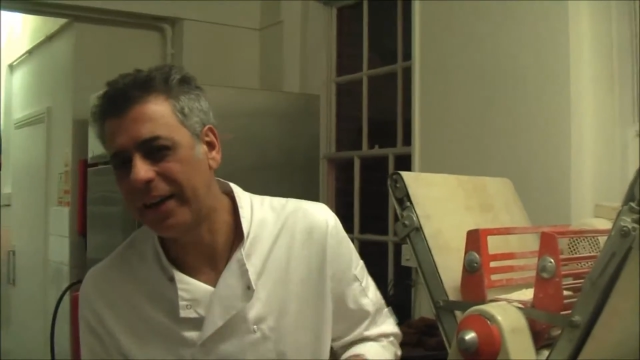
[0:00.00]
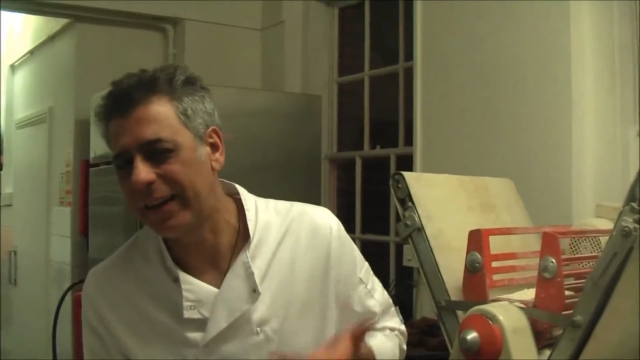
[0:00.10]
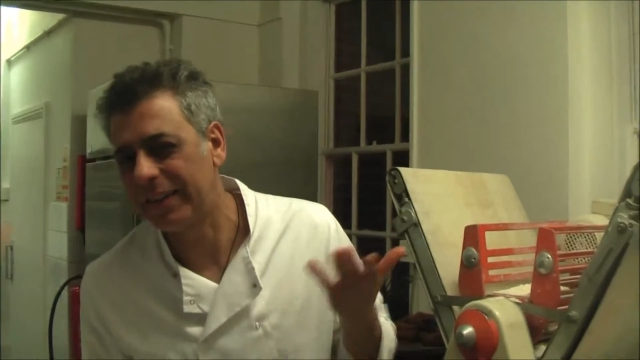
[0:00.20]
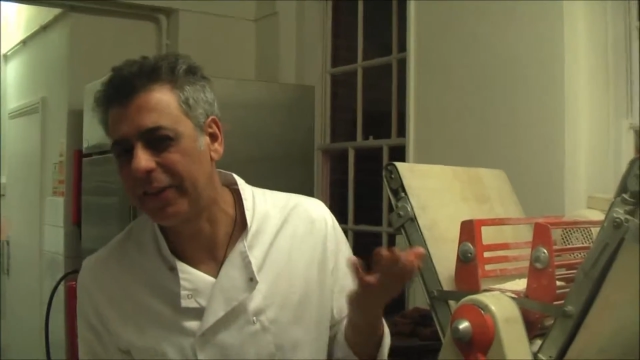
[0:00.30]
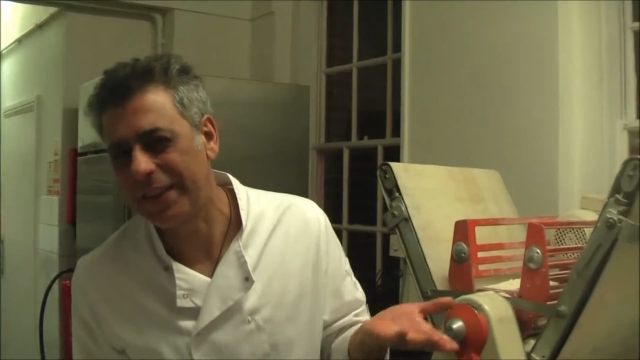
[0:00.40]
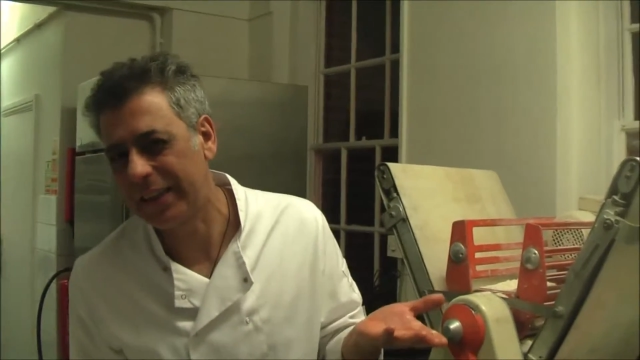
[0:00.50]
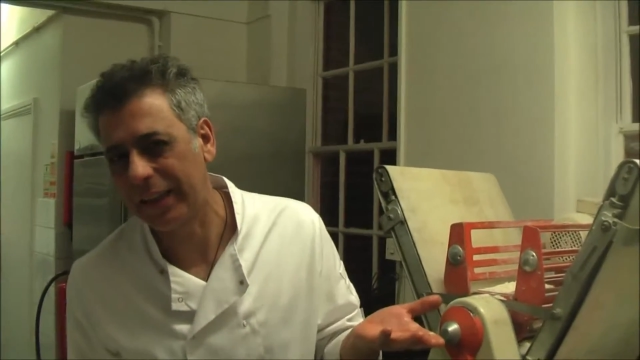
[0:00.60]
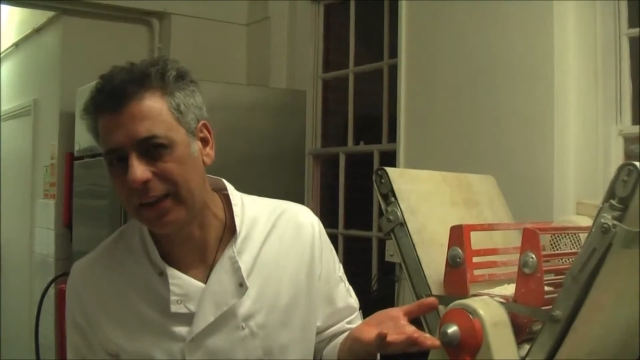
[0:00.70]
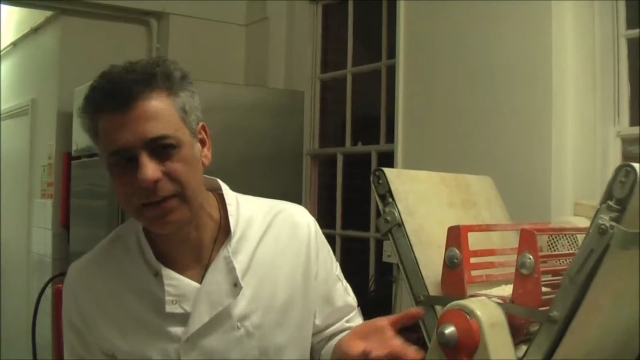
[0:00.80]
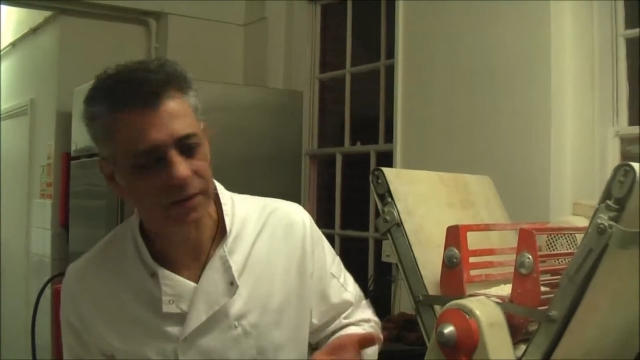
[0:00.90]

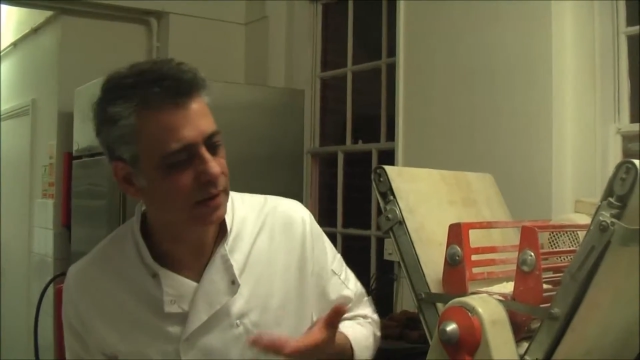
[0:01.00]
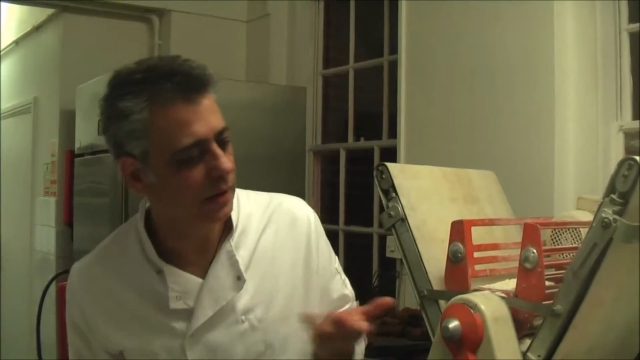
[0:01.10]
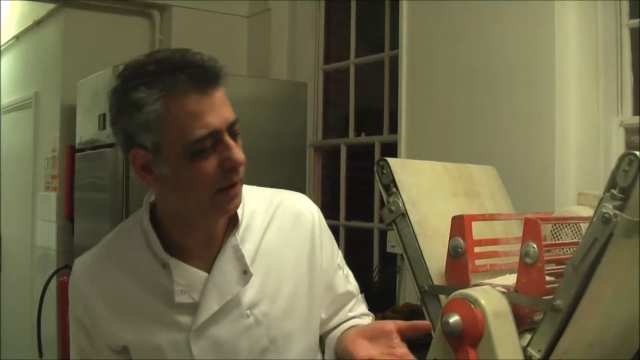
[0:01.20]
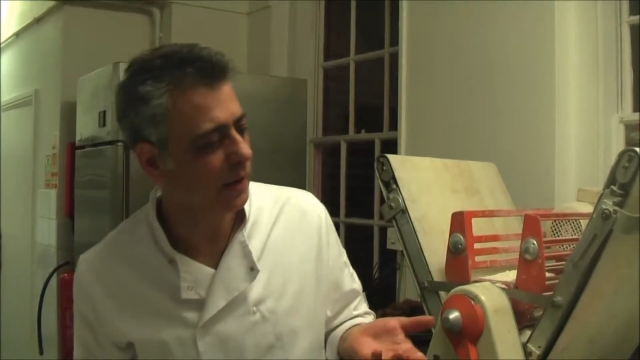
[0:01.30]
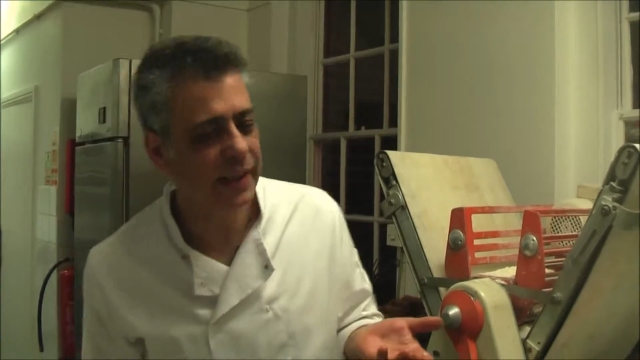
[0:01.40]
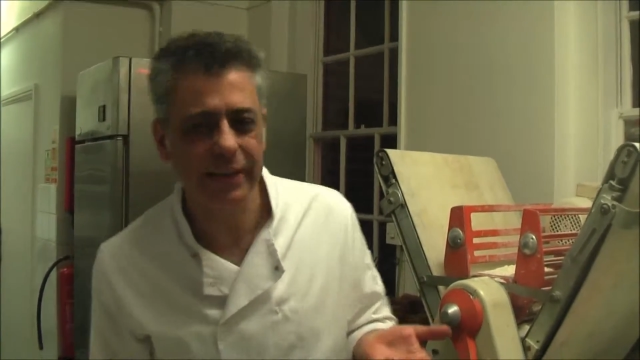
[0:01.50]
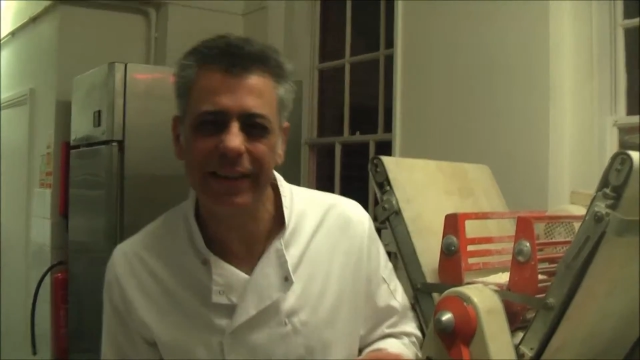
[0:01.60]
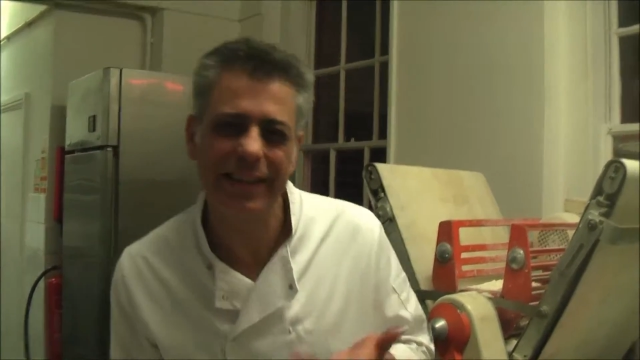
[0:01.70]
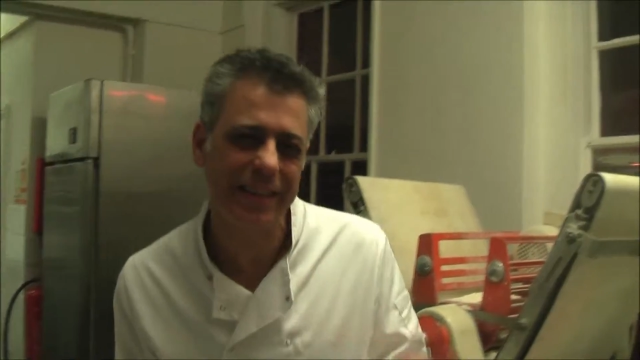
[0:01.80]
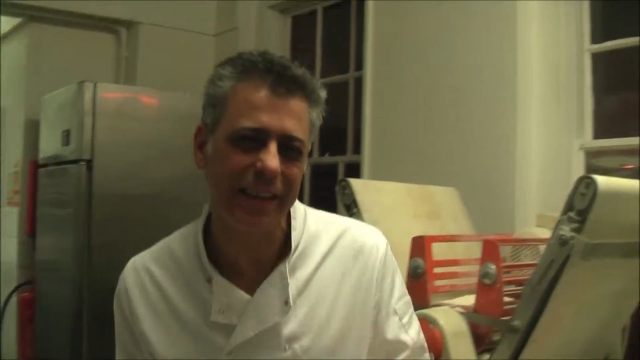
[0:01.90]
characteristic
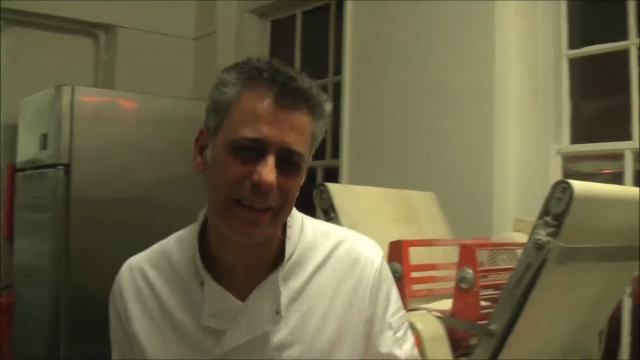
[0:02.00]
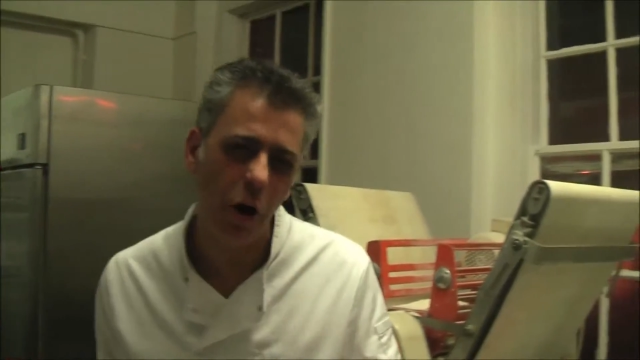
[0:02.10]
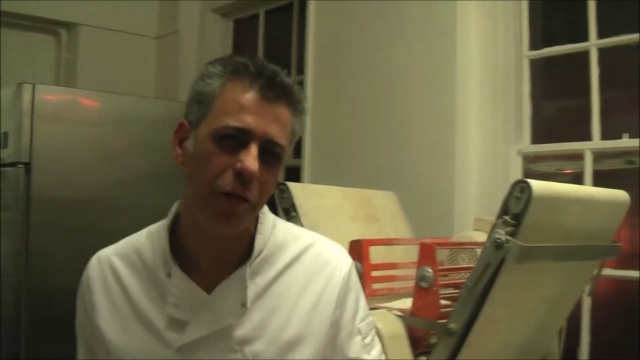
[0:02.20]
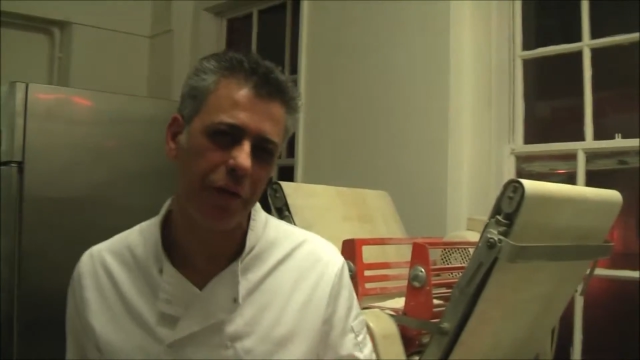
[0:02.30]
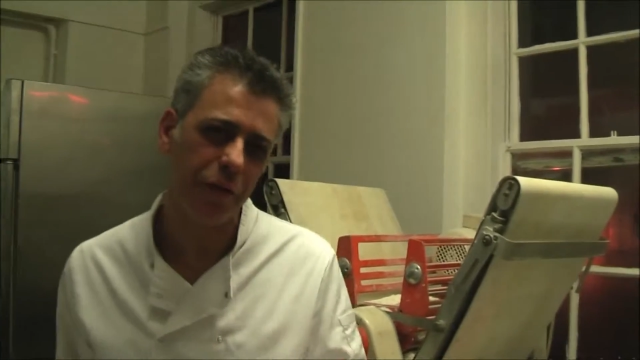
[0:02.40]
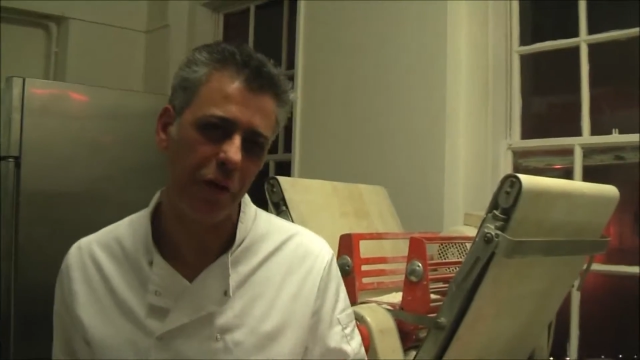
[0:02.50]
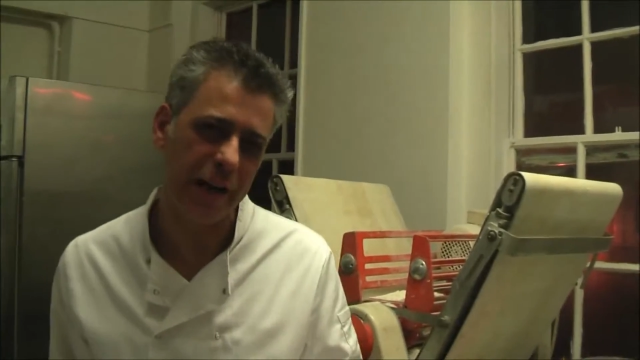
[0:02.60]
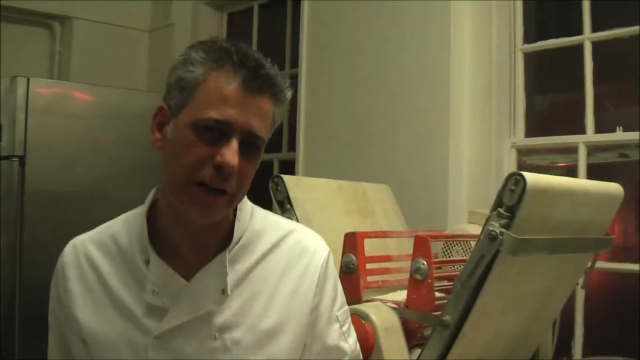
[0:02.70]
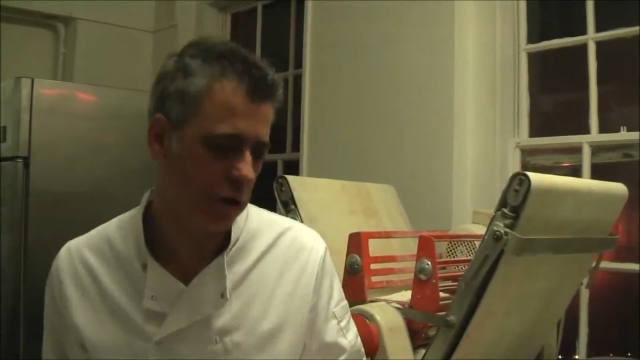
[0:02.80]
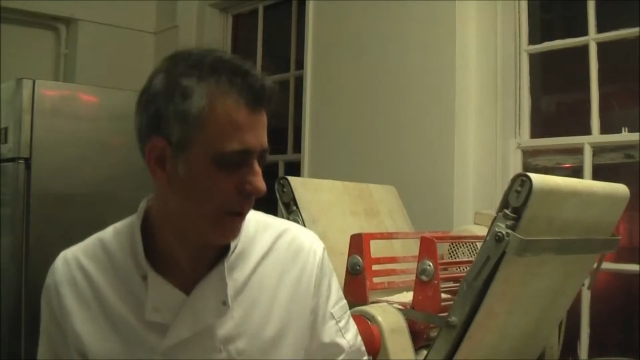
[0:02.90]
of the
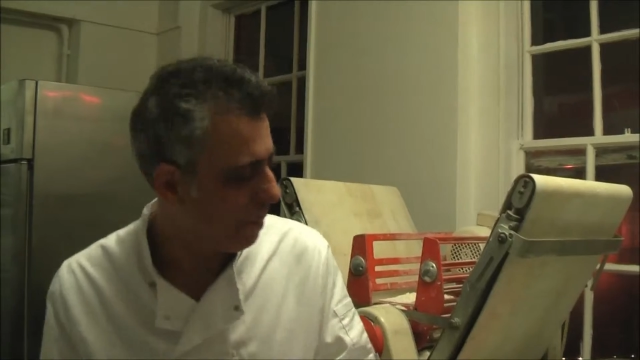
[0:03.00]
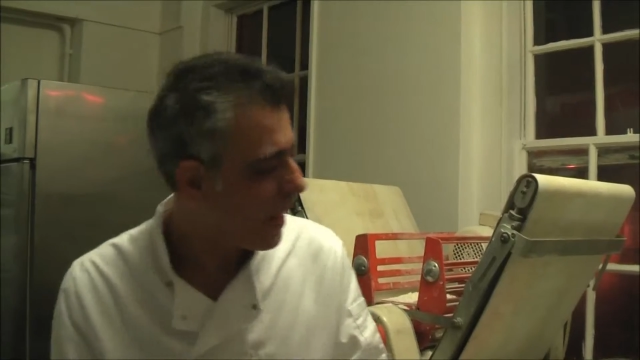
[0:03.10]
focaccia.